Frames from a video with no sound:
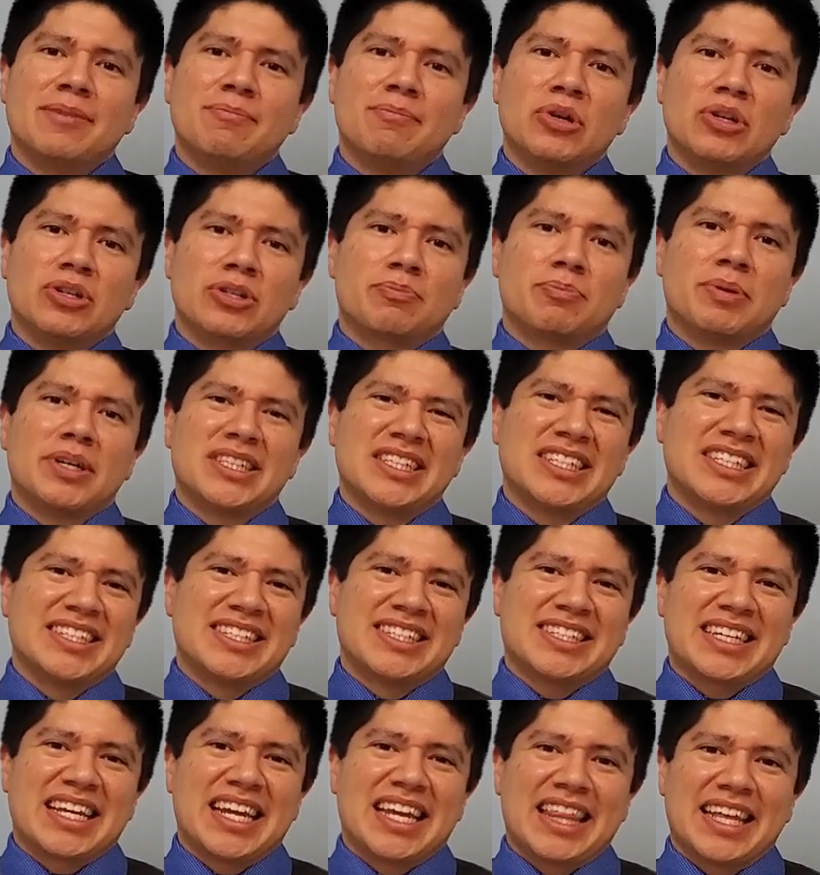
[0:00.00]
Most
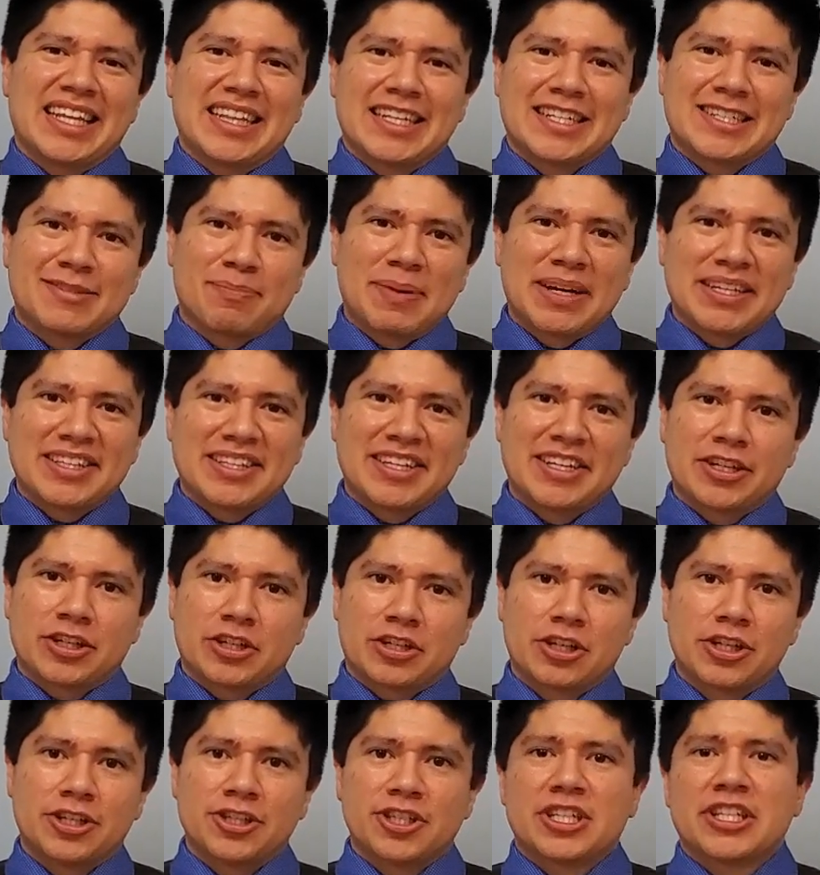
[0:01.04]
pundits say that despite the
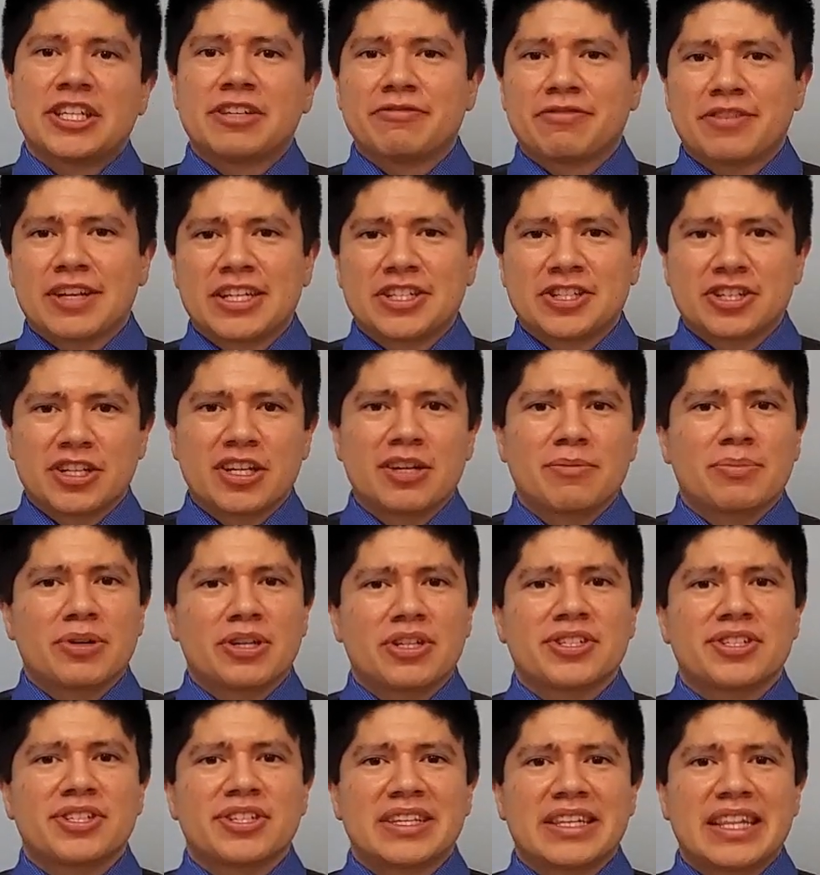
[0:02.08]
encouraging inflation
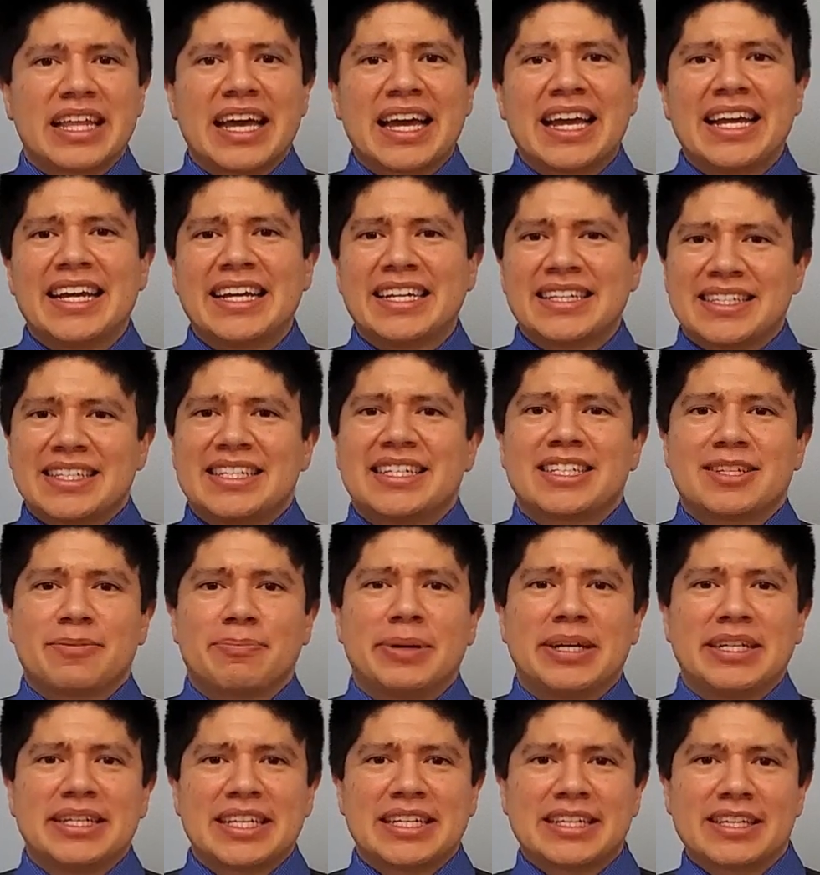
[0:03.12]
numbers, they
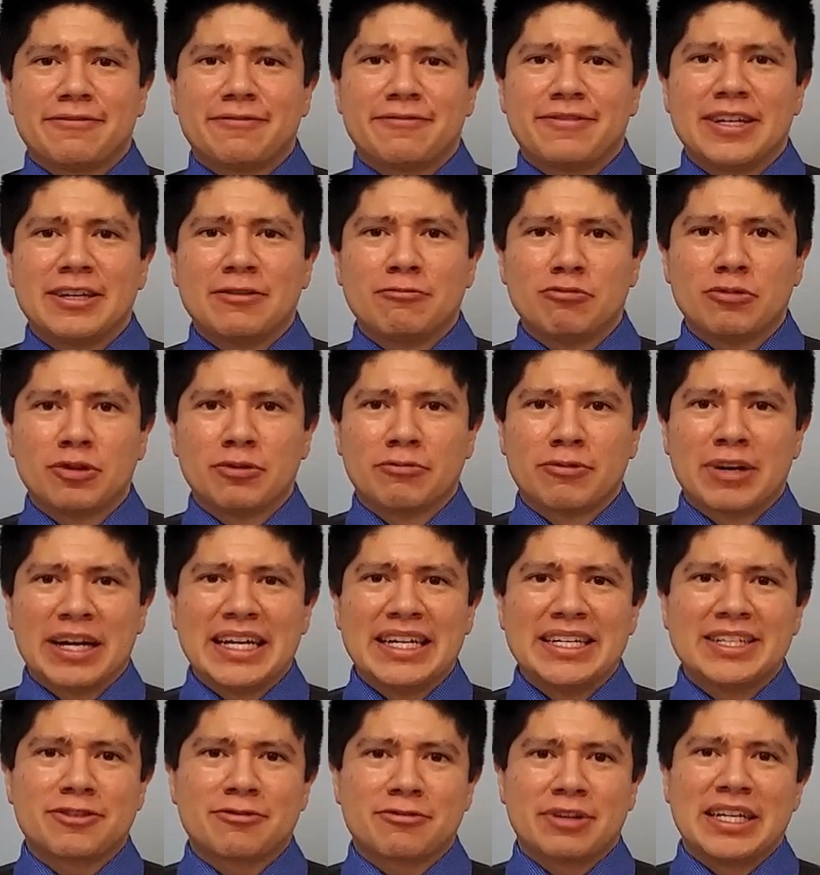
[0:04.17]
anticipate that the Fed will
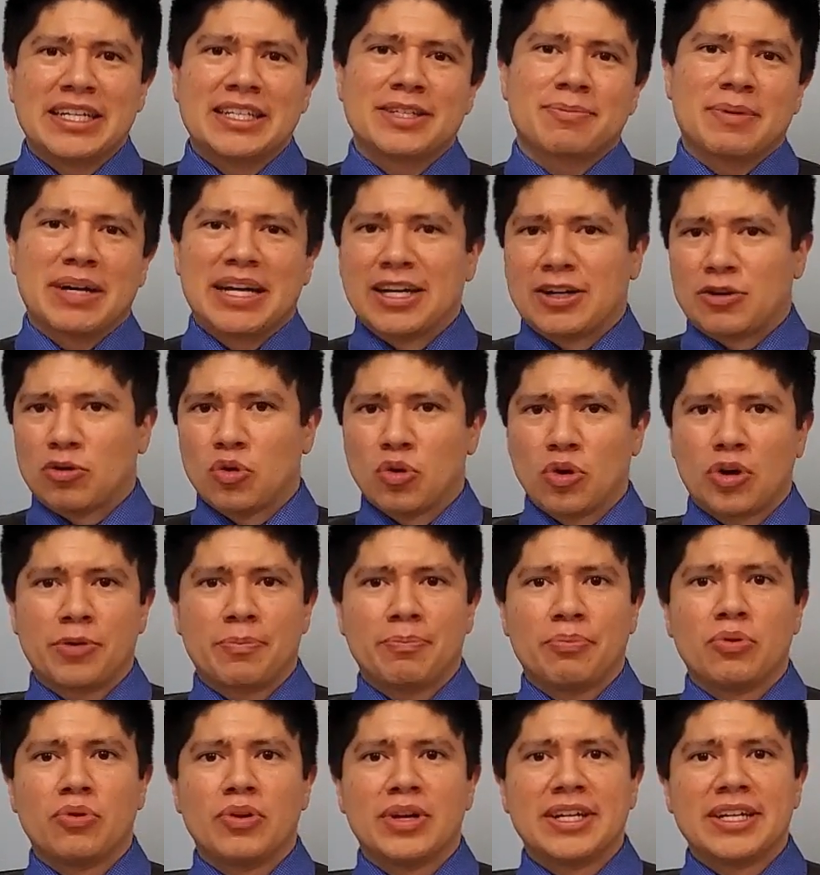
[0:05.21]
raise rates by a quarter
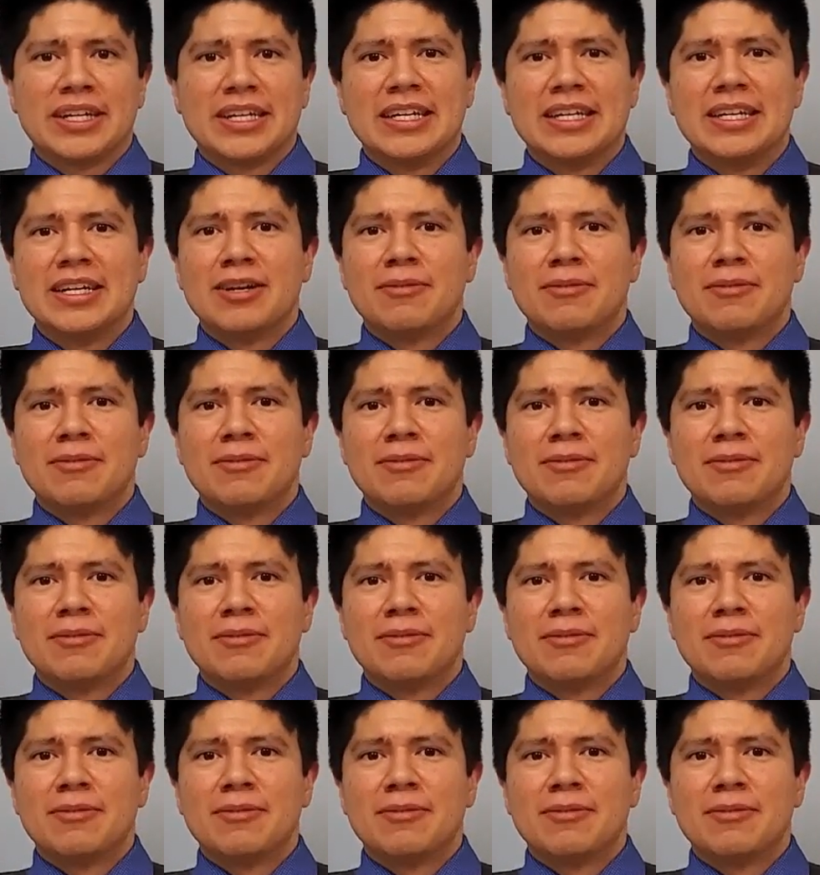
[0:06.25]
point,